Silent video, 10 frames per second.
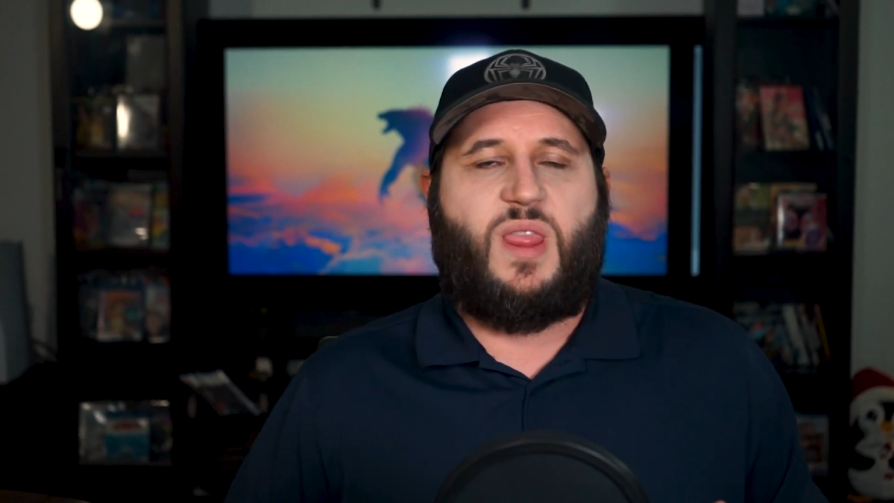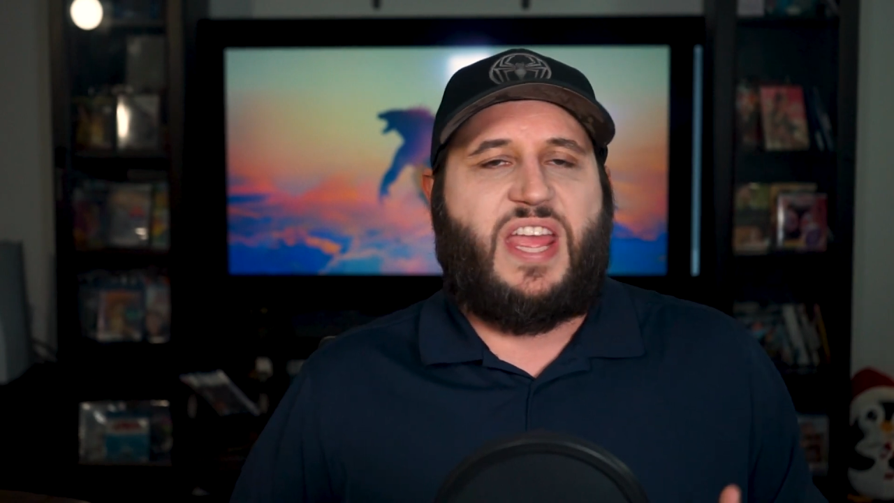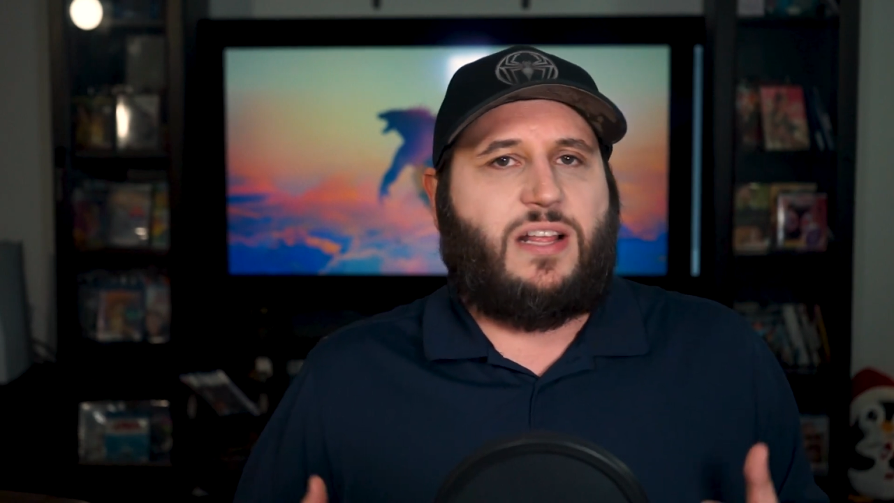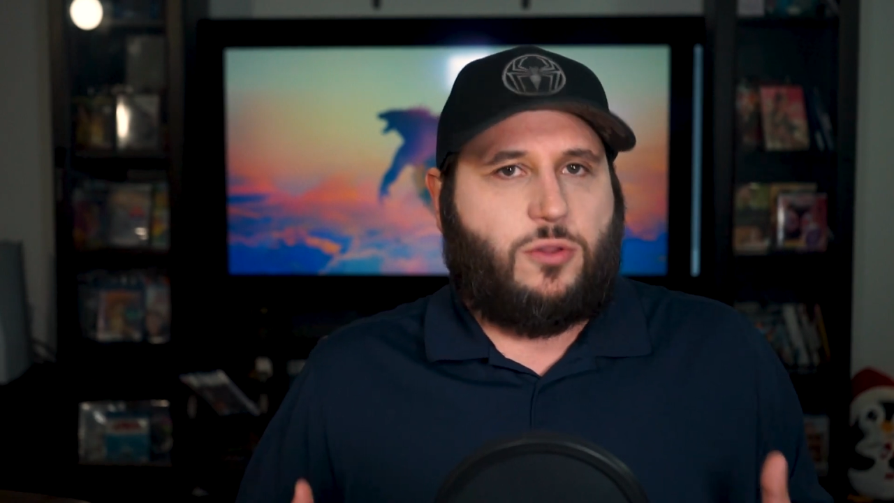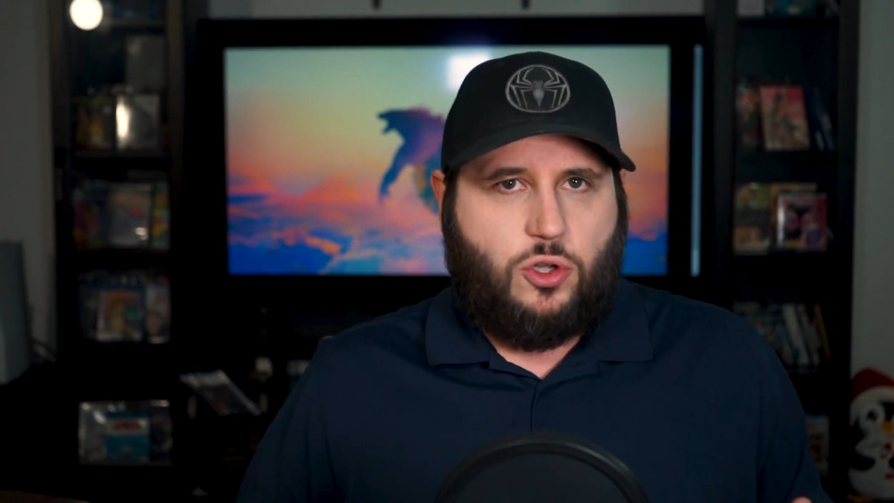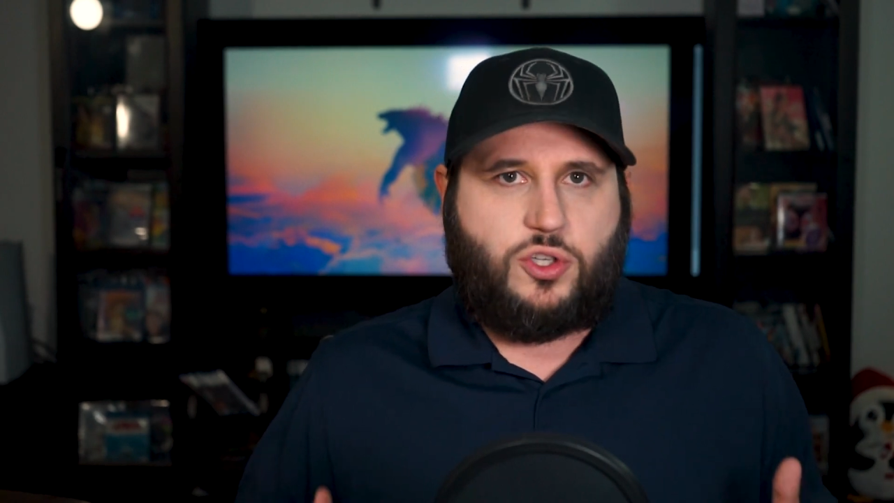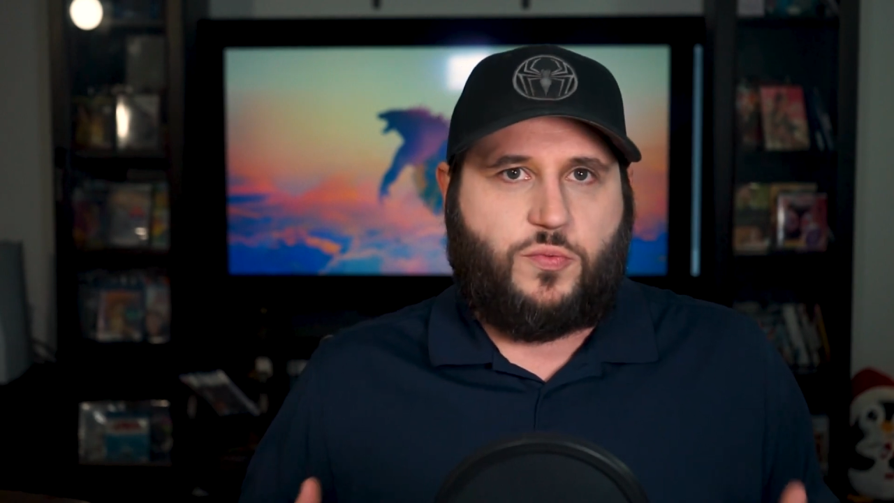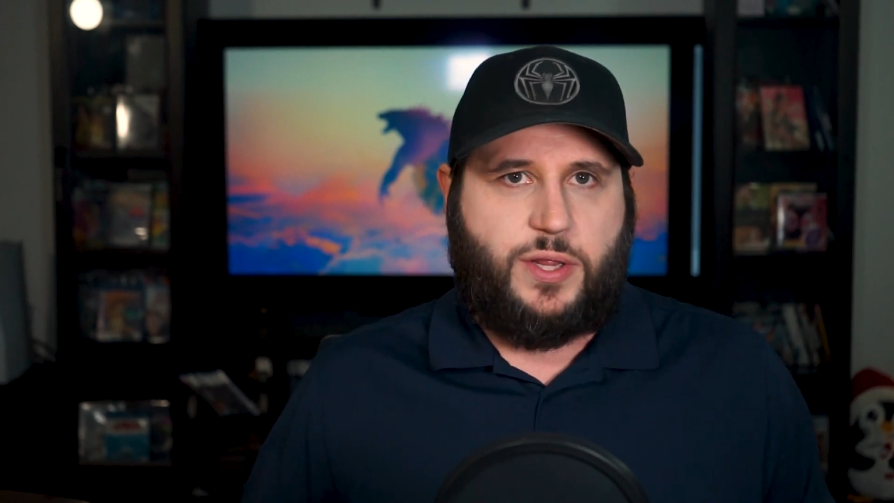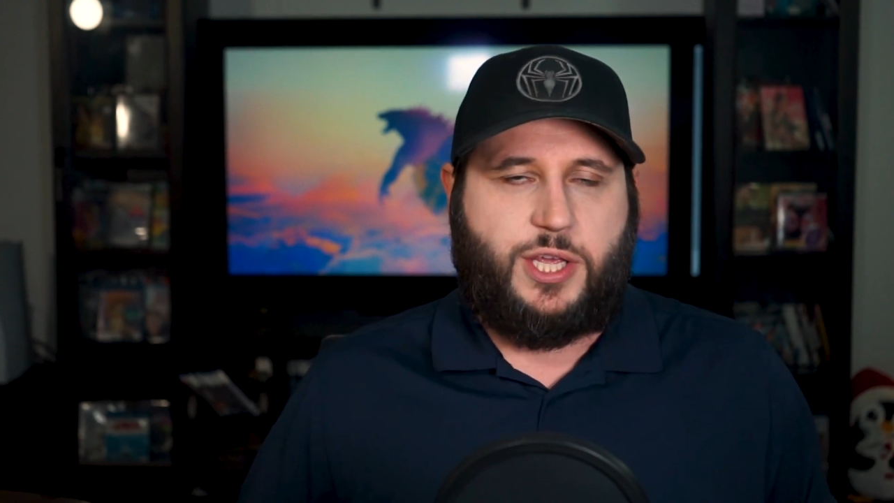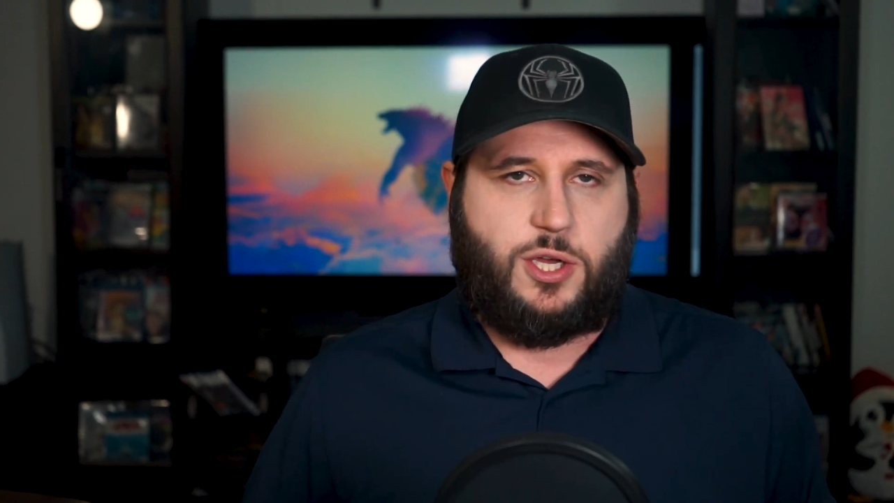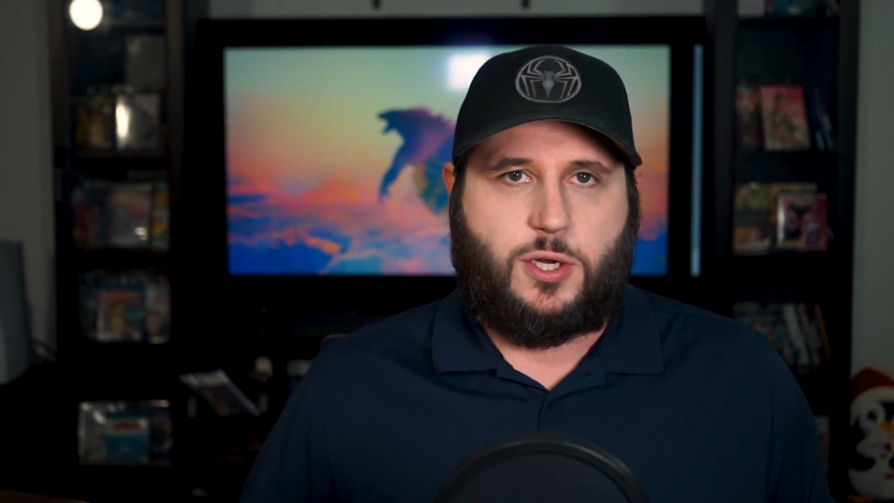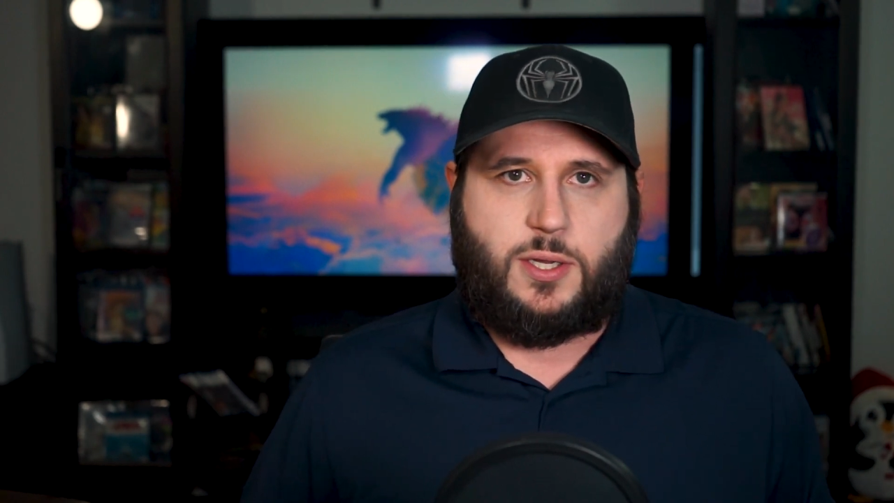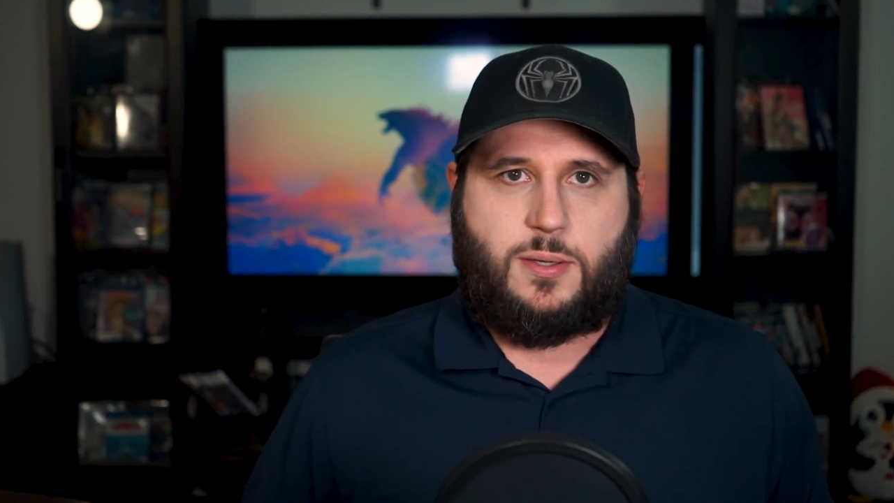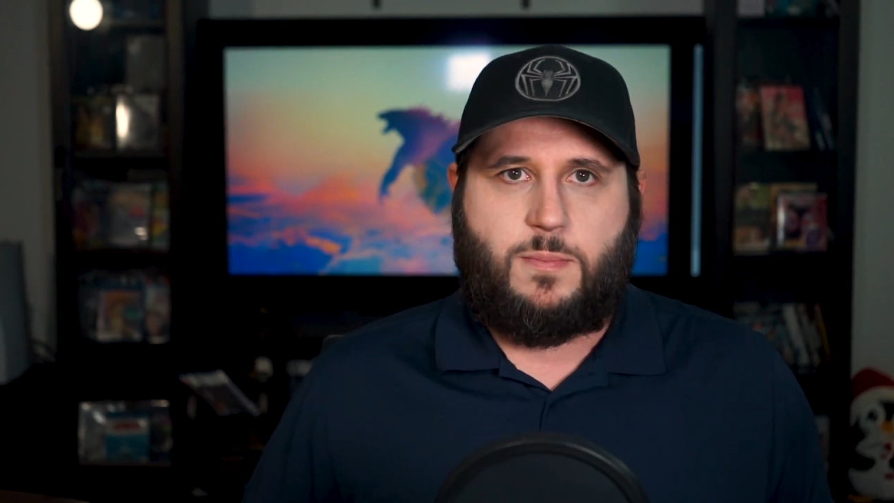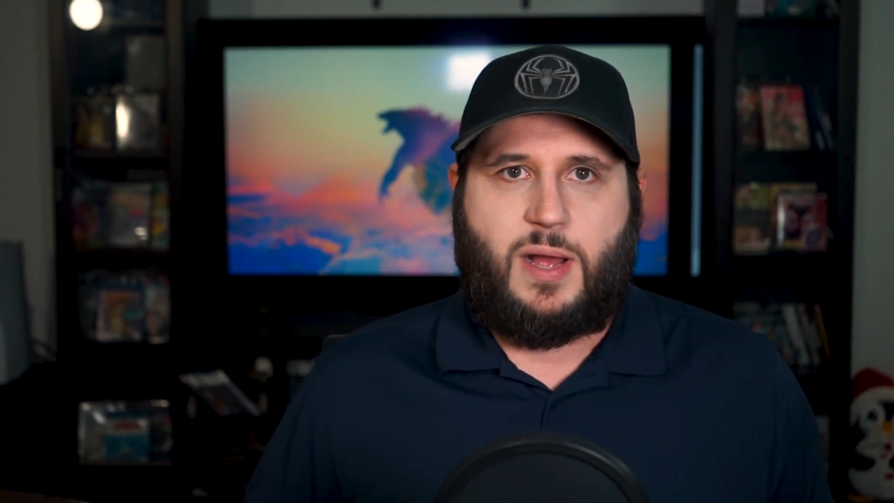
It looks really good.